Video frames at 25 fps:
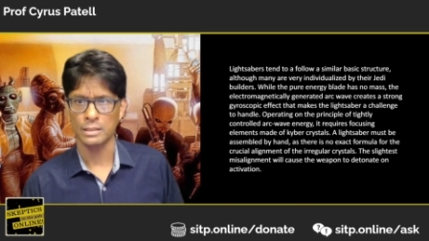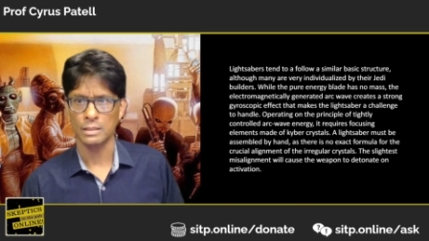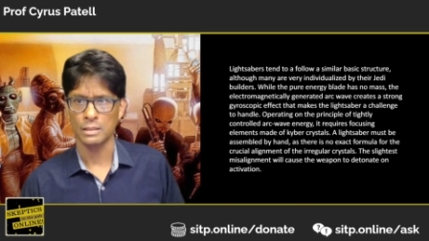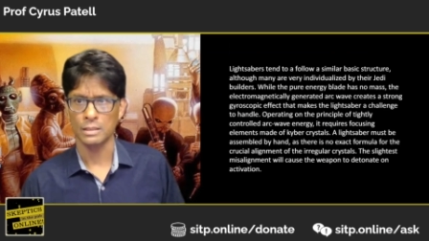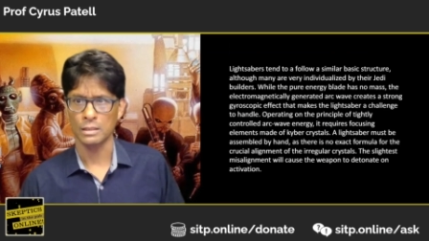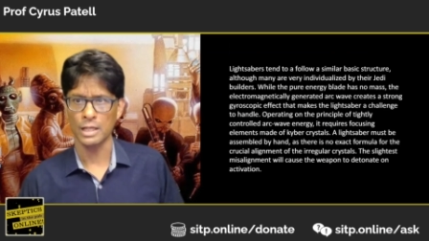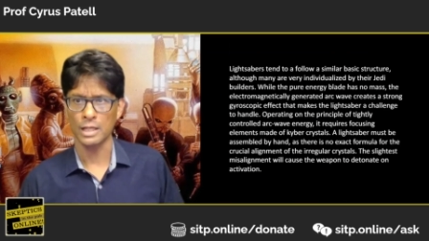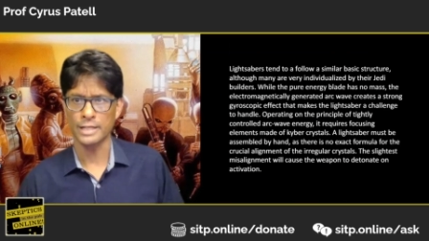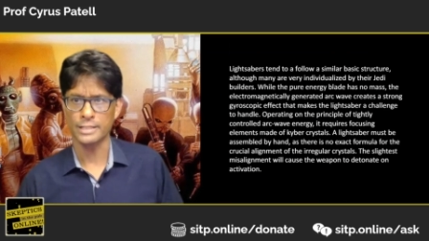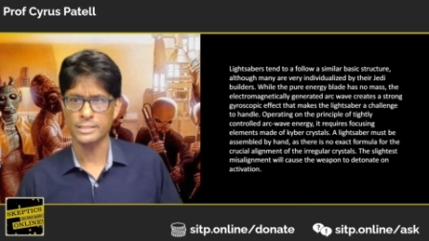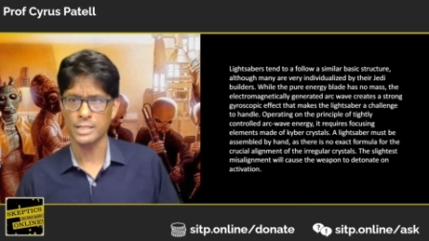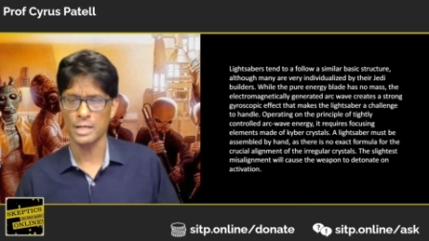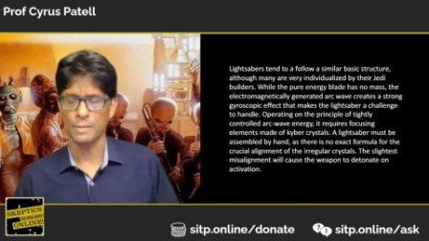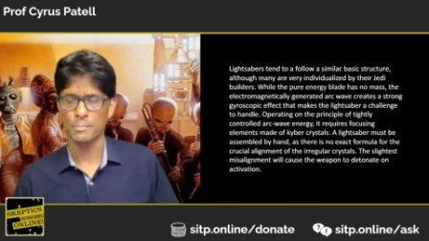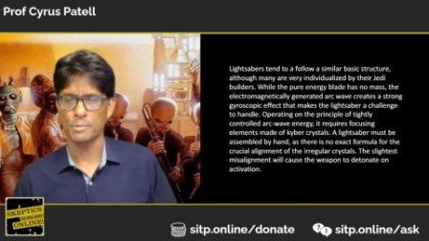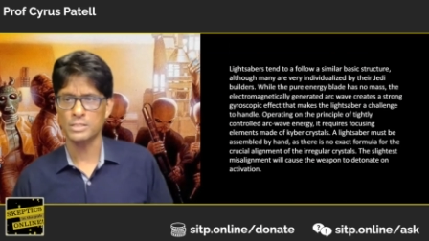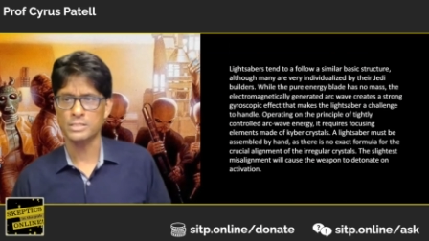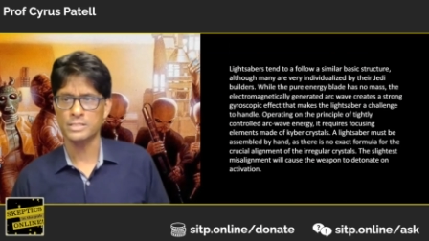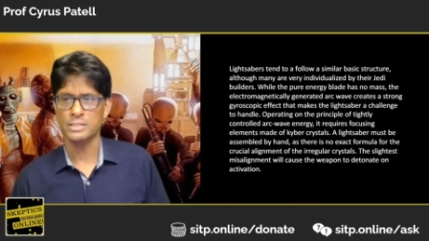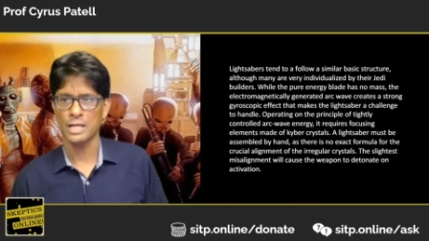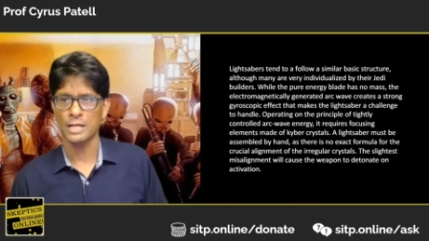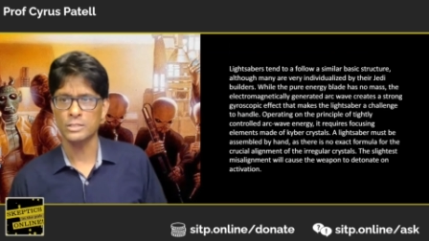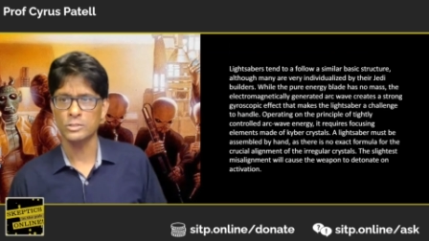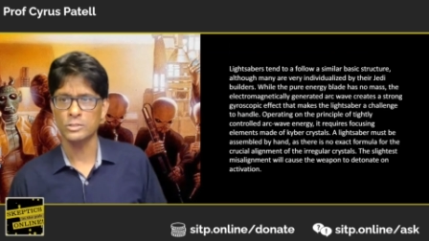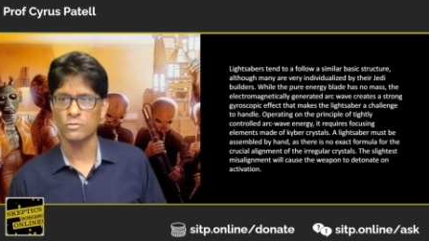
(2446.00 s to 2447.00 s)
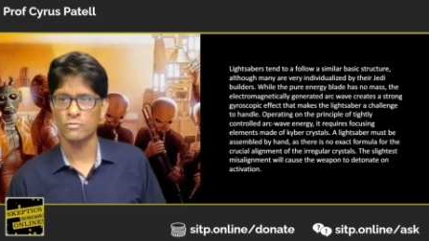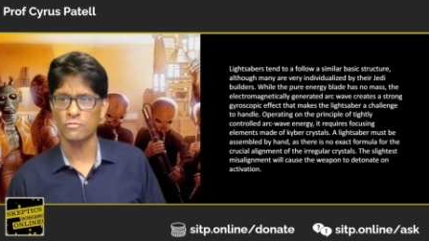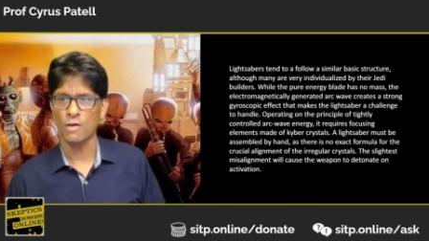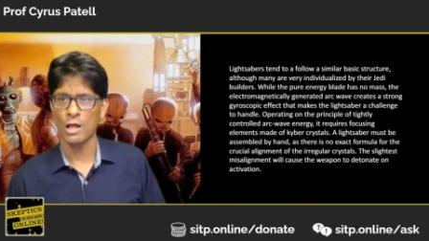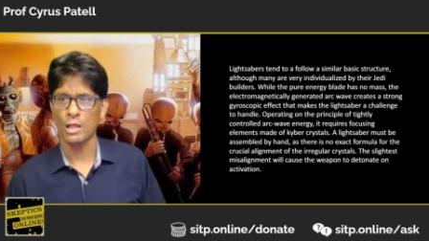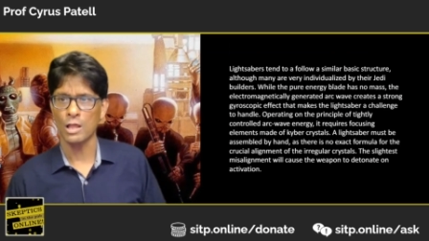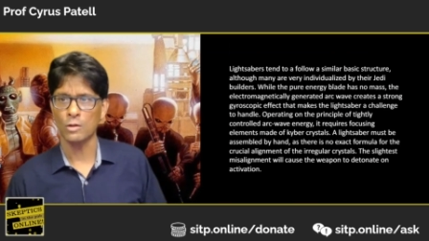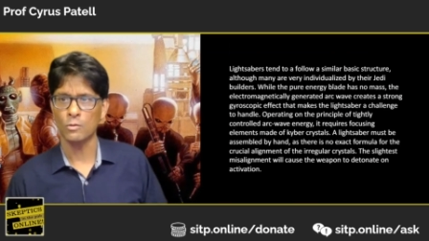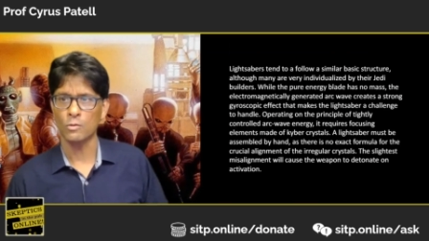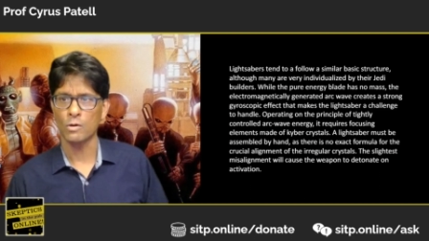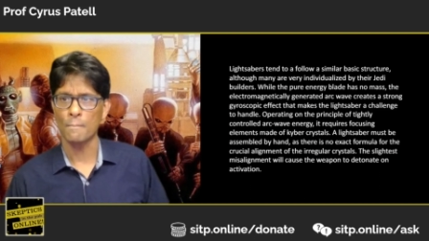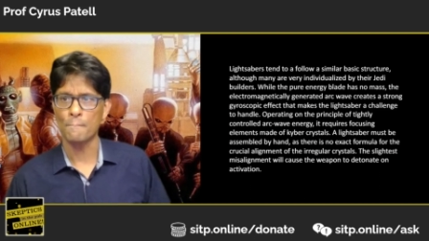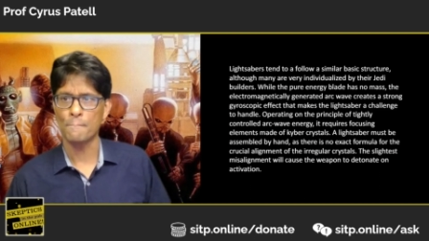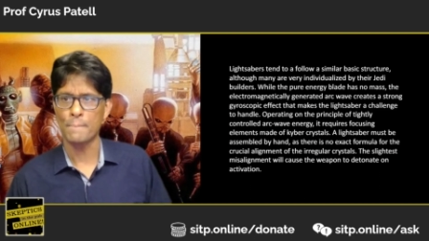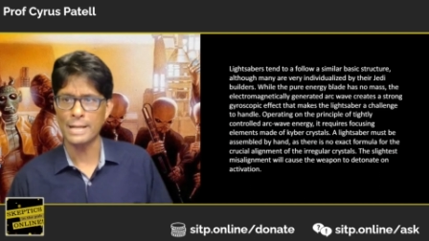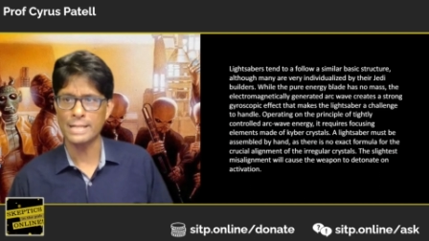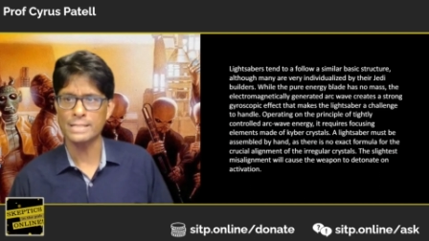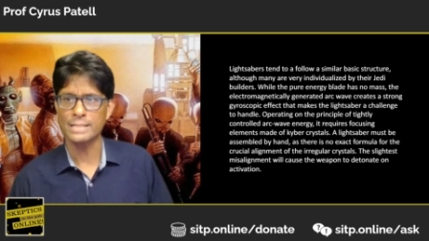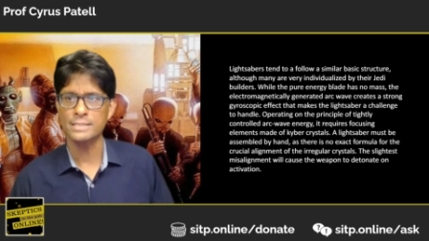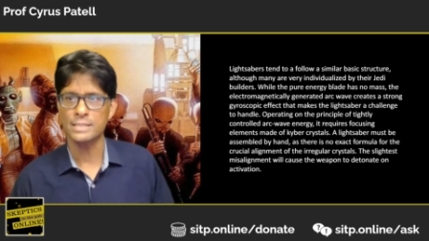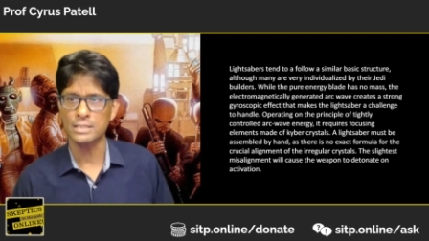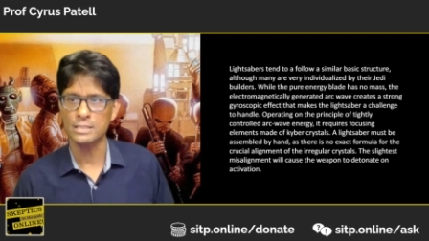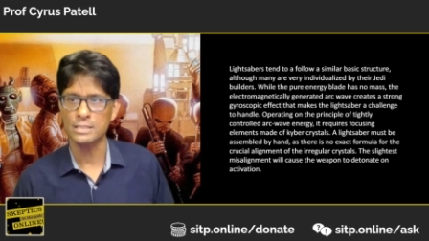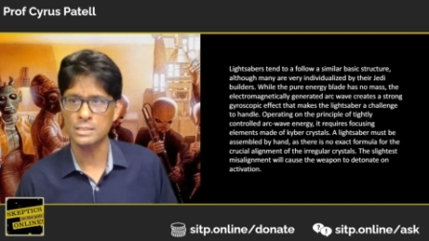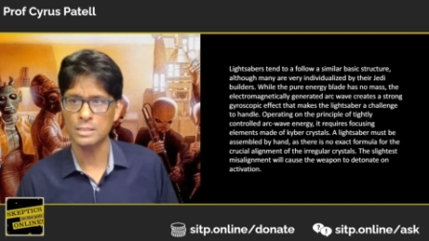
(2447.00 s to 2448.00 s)
Lightsabers tend to follow a
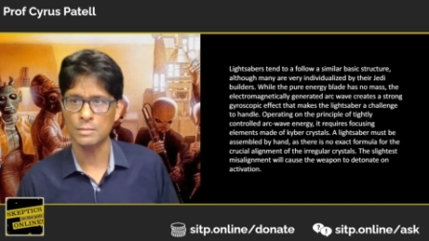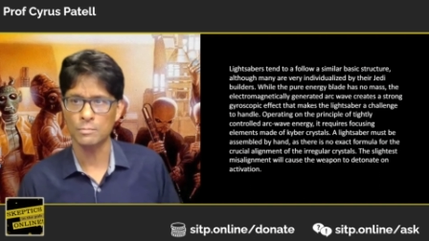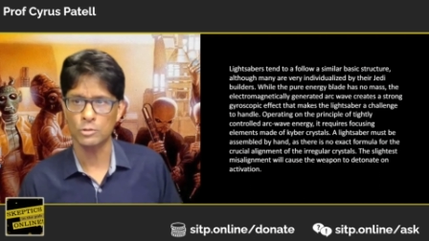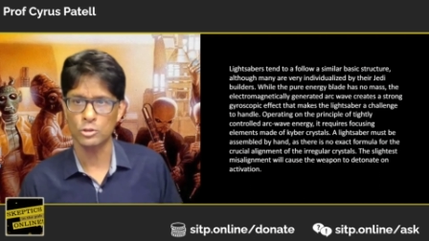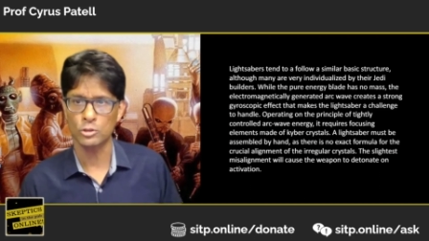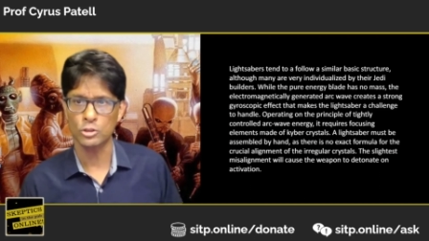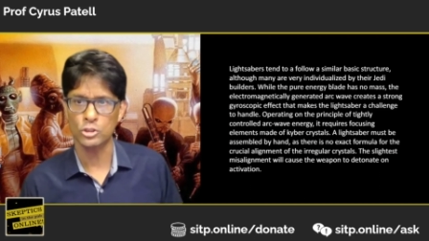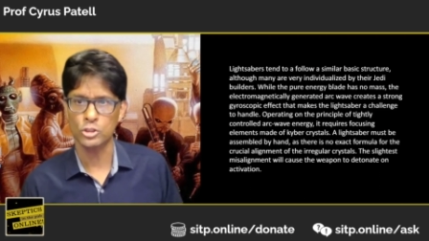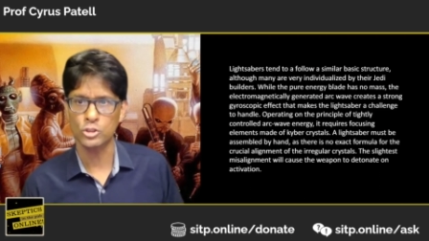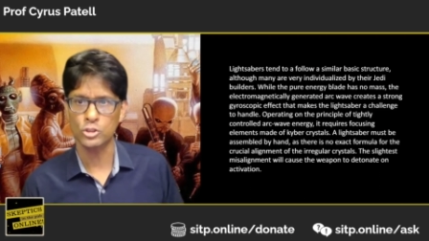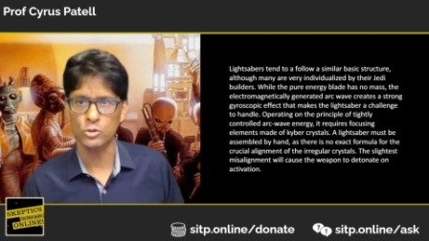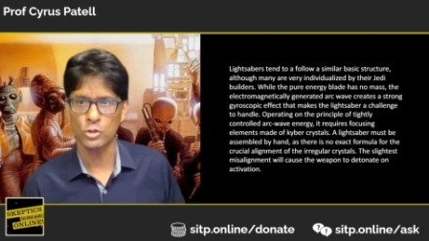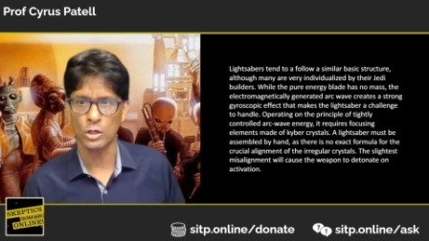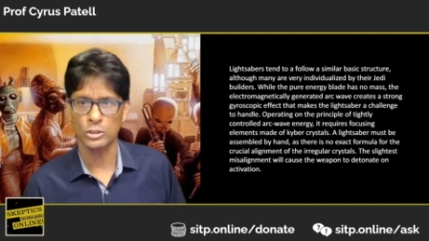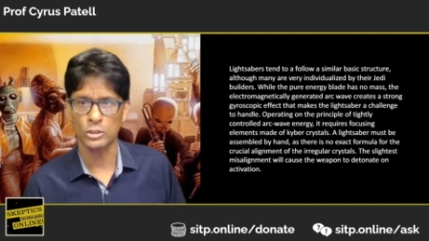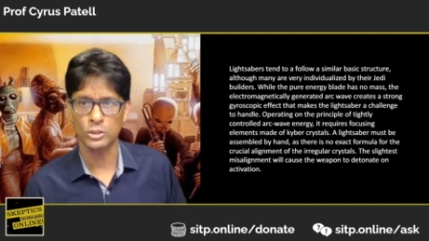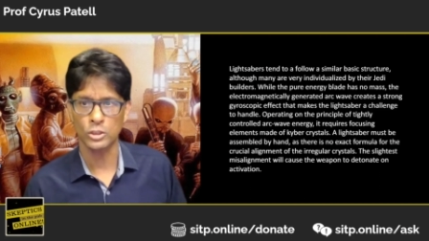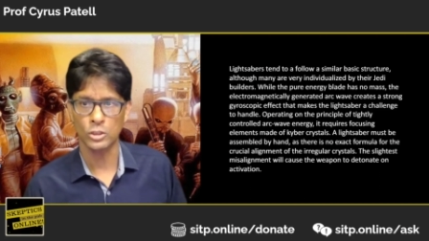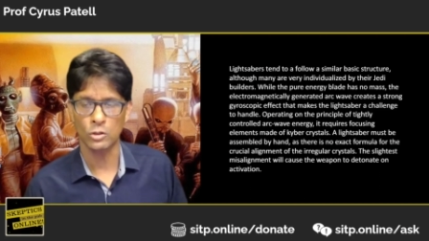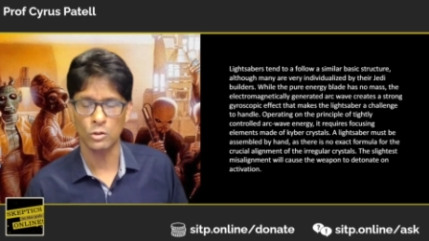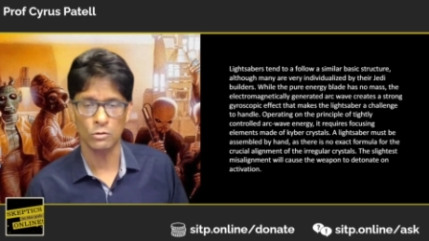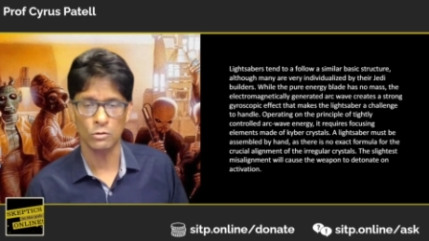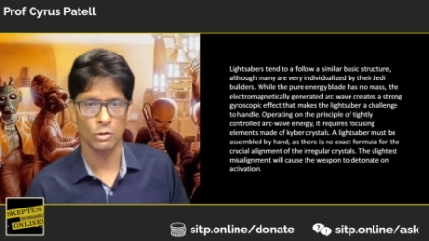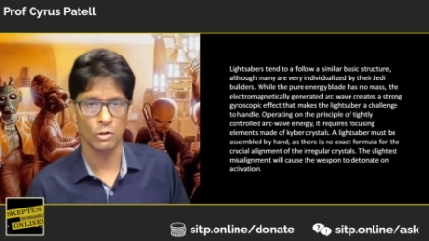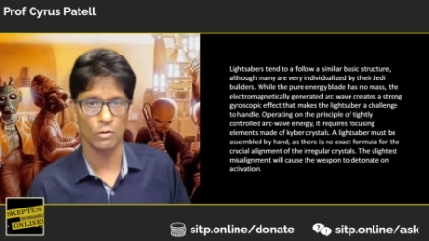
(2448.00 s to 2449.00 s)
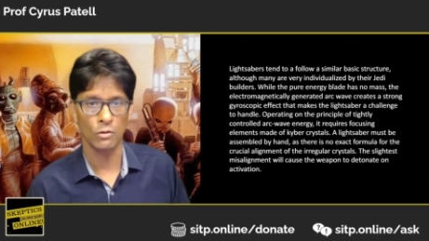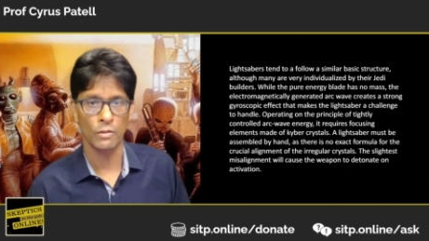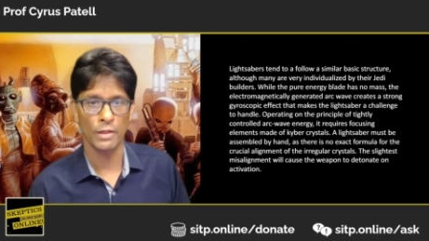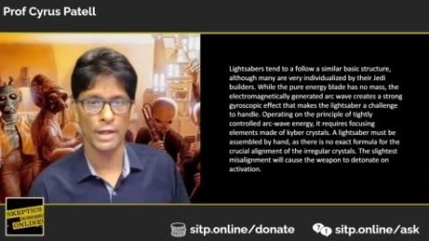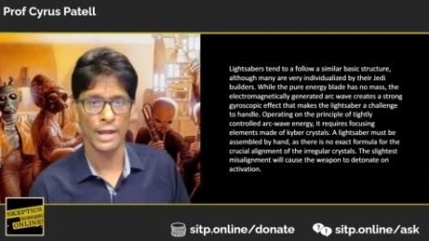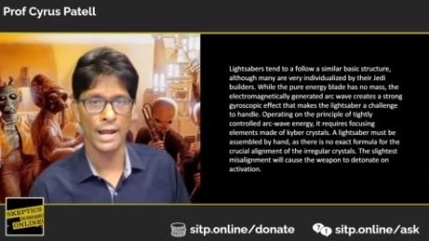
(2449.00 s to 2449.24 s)
basic similar structure, although